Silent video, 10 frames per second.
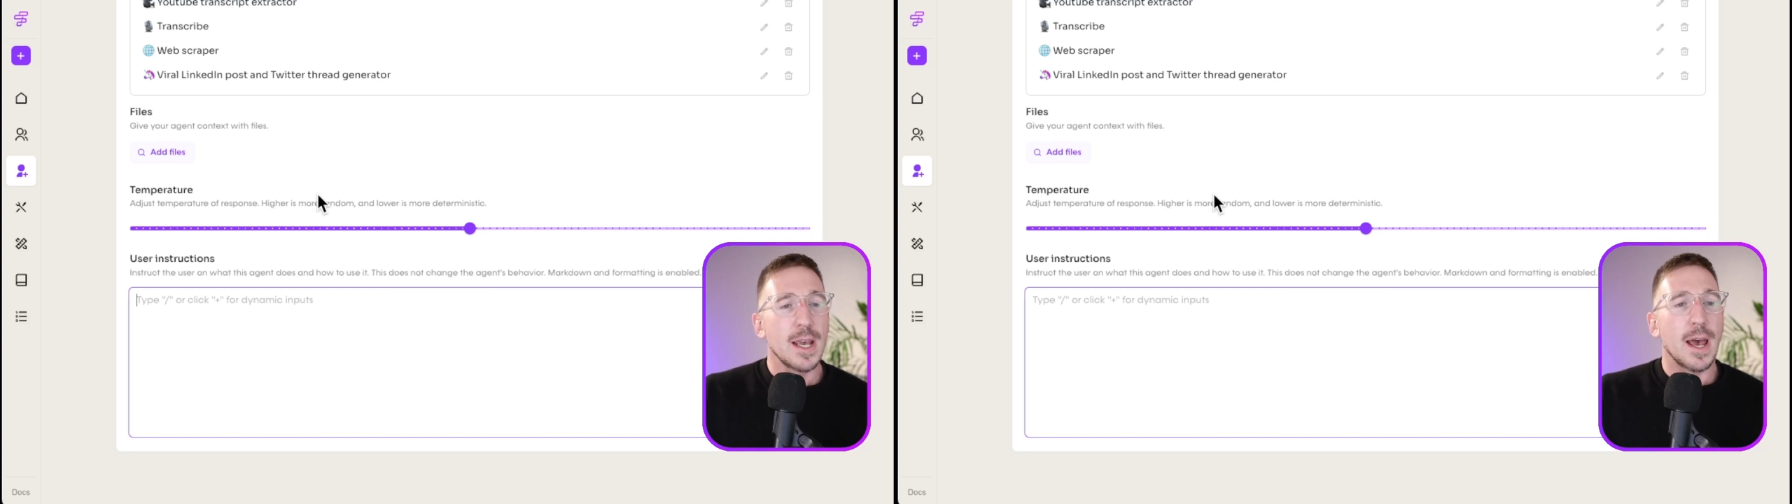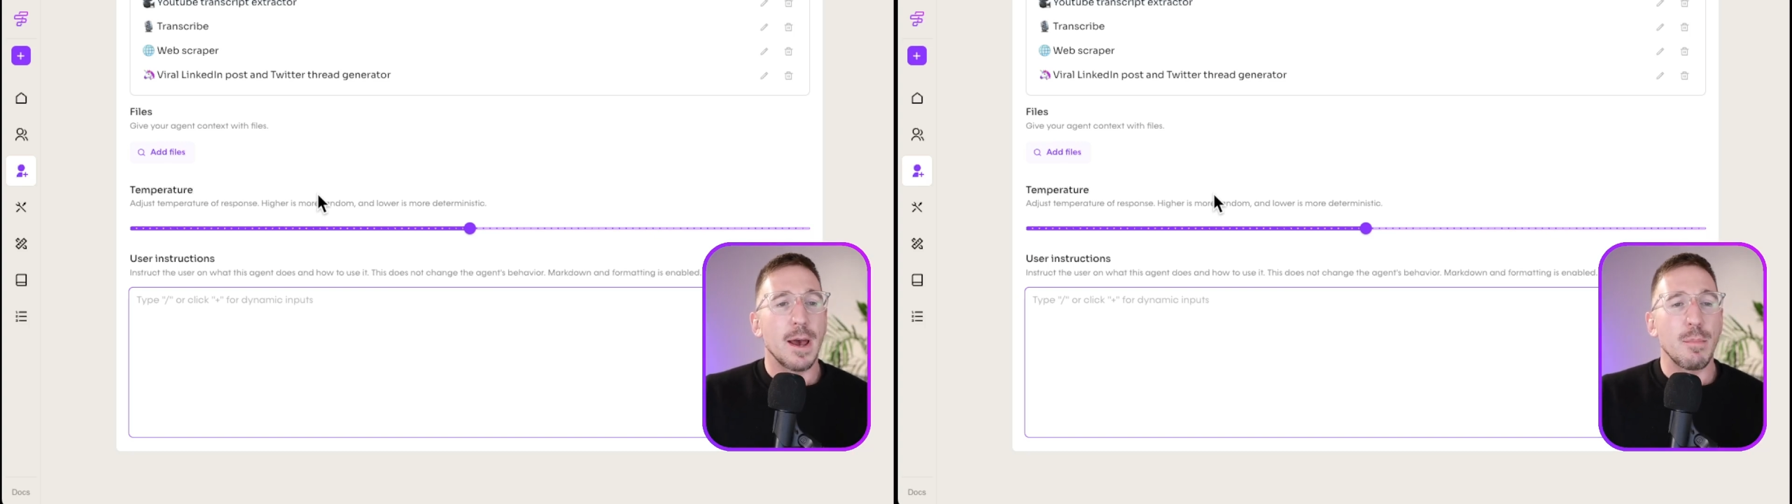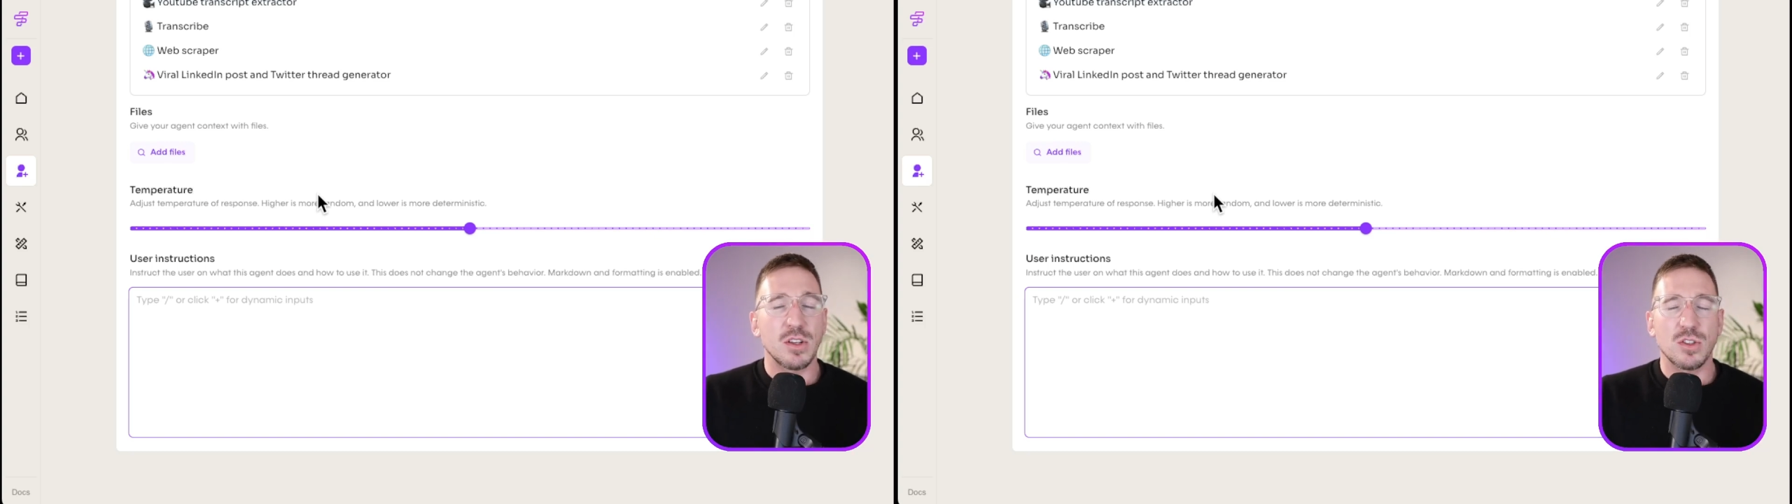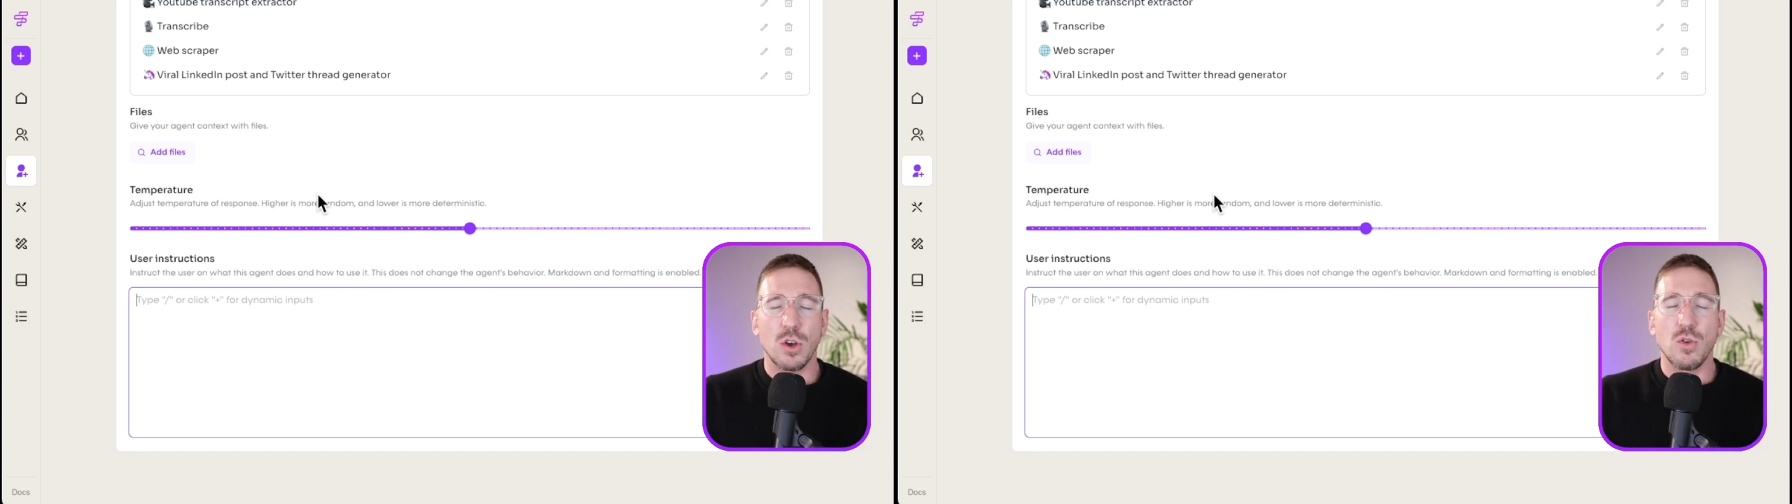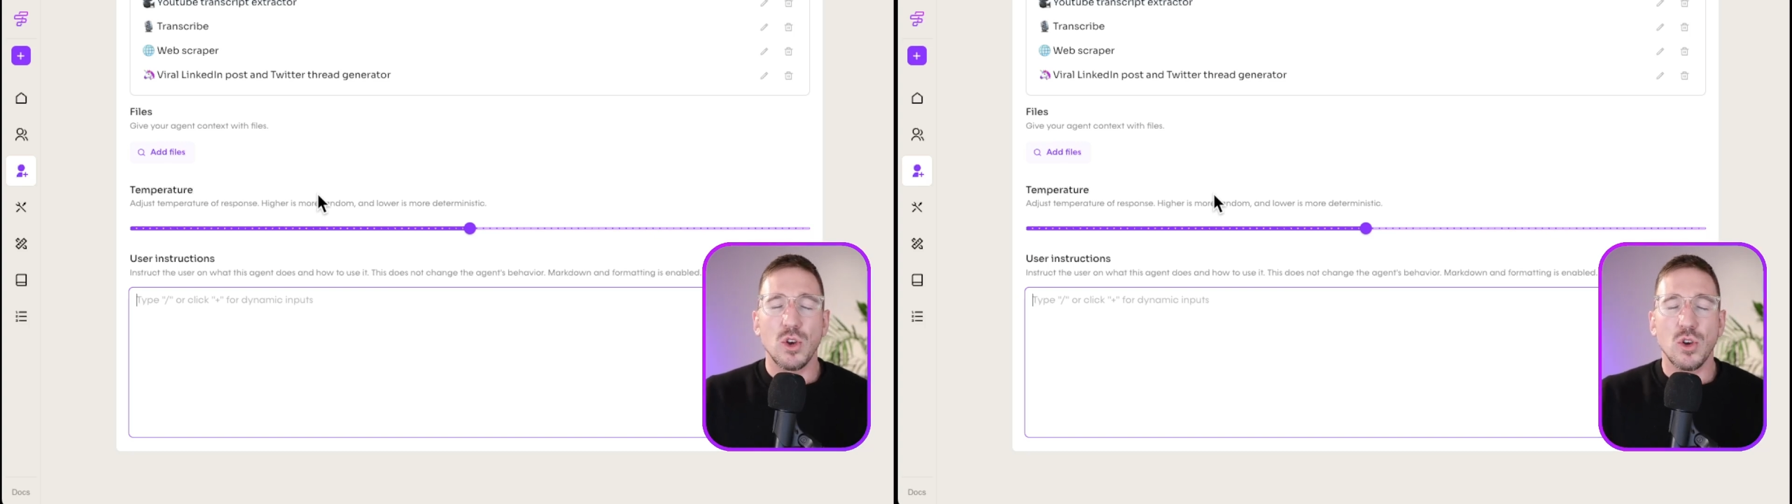And so
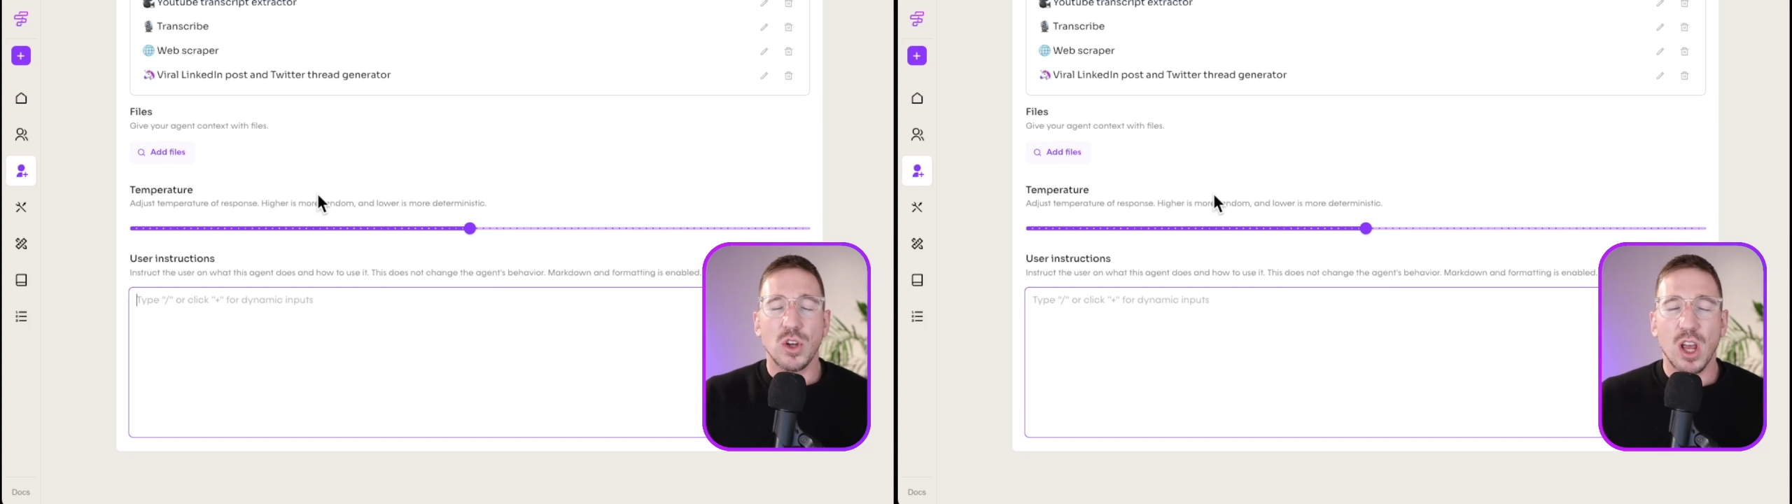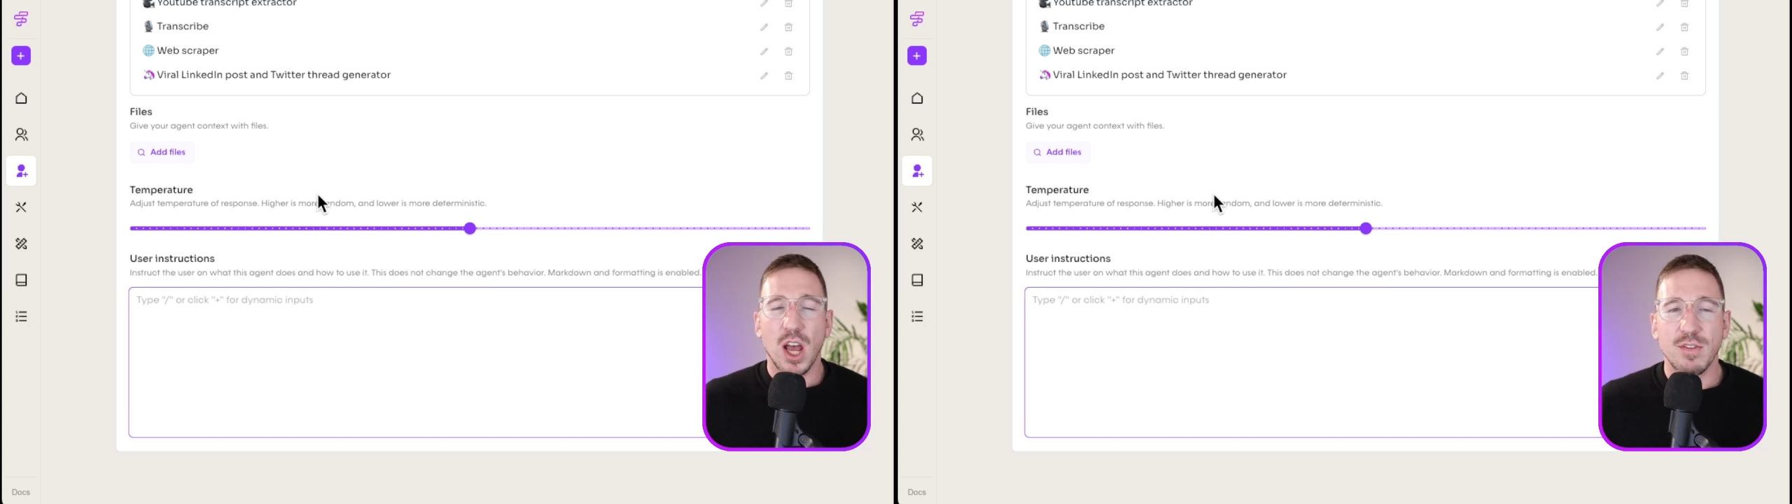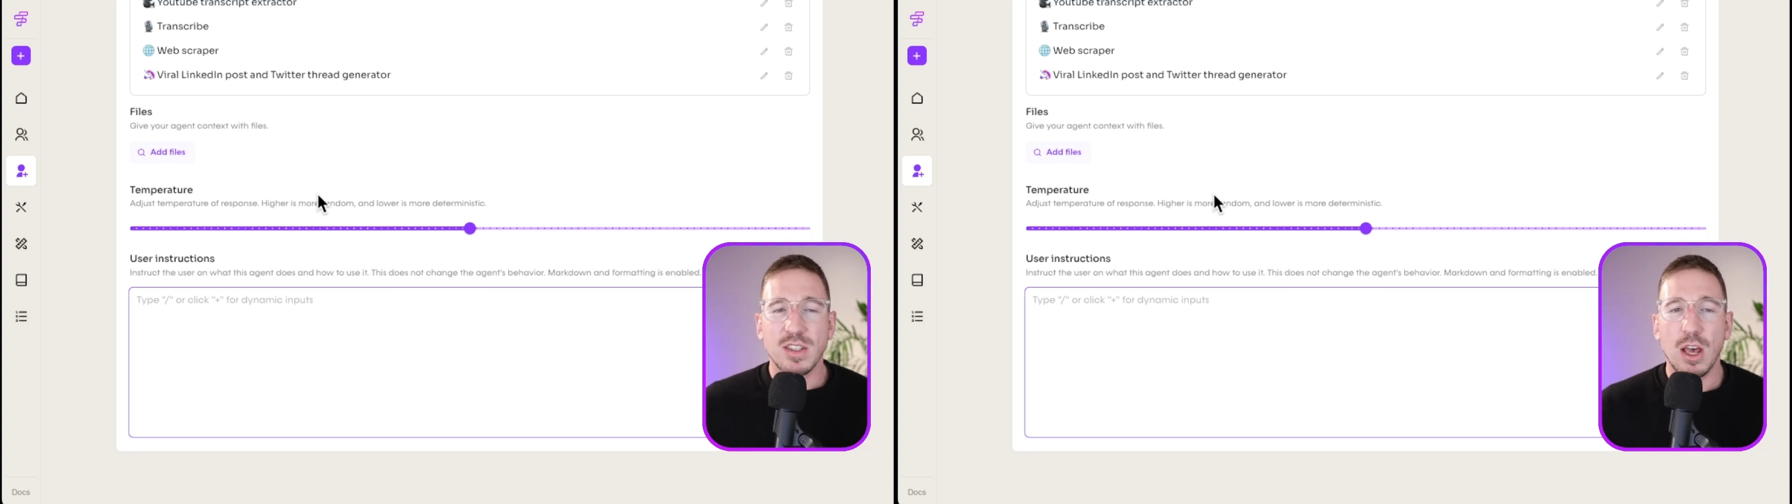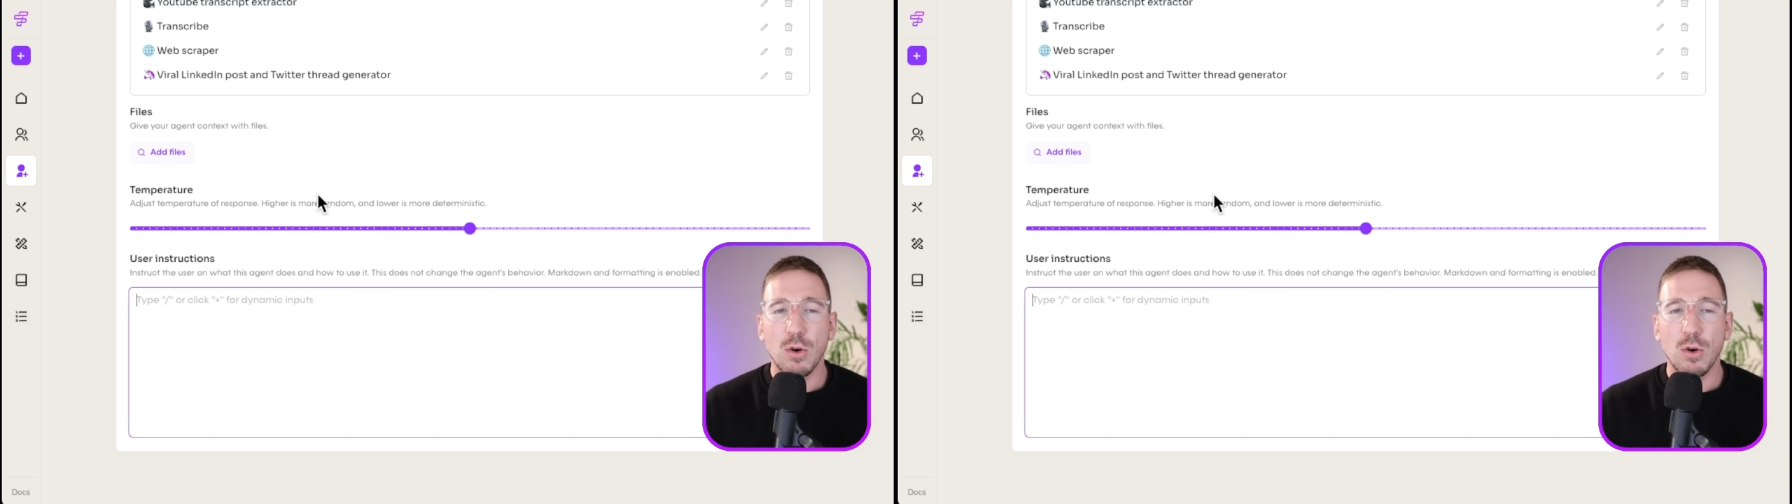you can kind of tell